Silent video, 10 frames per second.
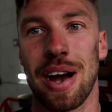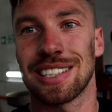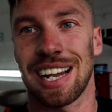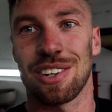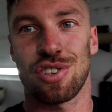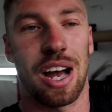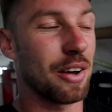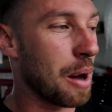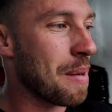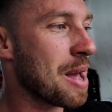wait to get out on track.
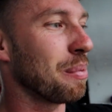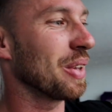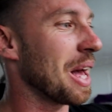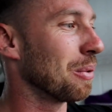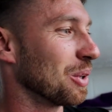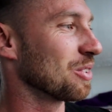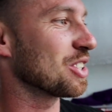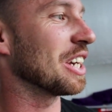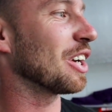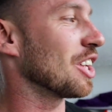I might put the
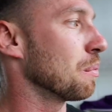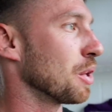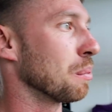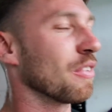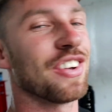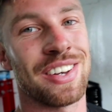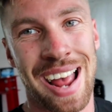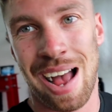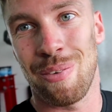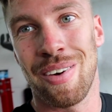L100 CKW, but for
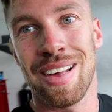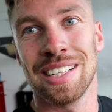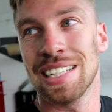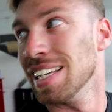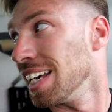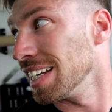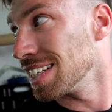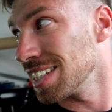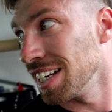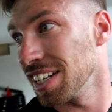now, it
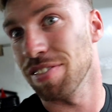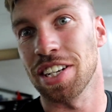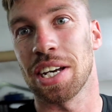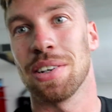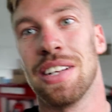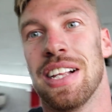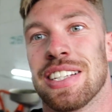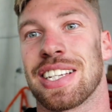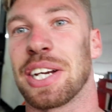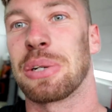is the end of the video. Say